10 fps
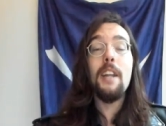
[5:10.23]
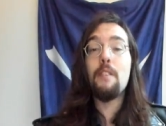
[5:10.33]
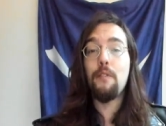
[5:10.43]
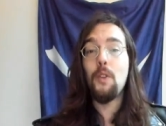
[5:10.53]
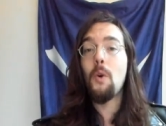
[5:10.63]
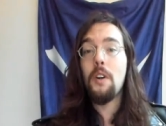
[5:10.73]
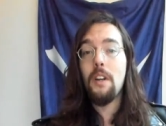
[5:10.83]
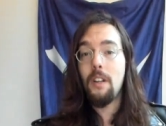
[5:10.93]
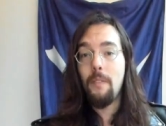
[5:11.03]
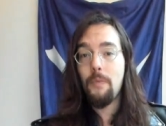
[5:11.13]
in
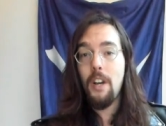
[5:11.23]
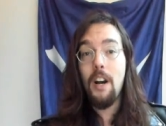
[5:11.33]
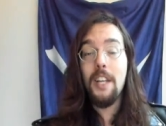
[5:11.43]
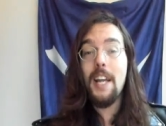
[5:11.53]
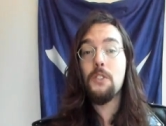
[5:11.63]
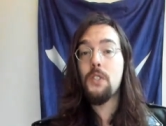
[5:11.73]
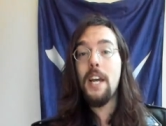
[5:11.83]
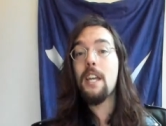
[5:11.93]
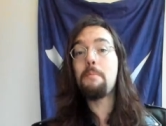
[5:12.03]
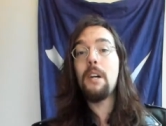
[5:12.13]
Florida against
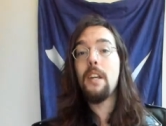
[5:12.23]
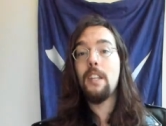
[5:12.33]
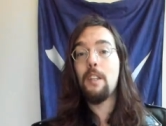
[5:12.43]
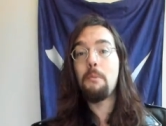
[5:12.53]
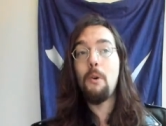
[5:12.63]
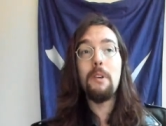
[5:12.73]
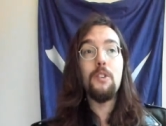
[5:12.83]
anybody at the moment,